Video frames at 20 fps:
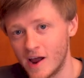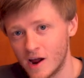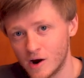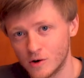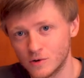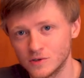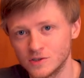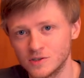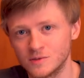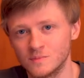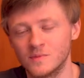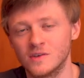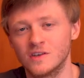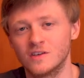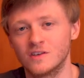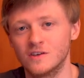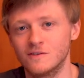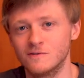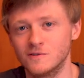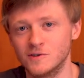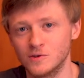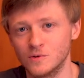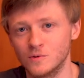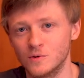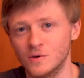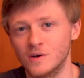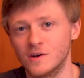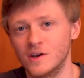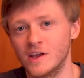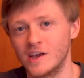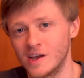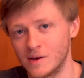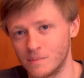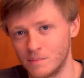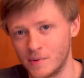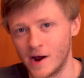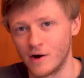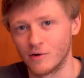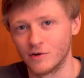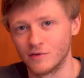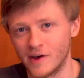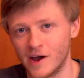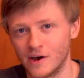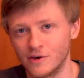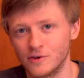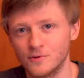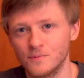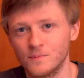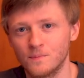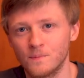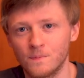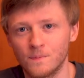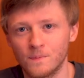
hours gives you an amp hour value.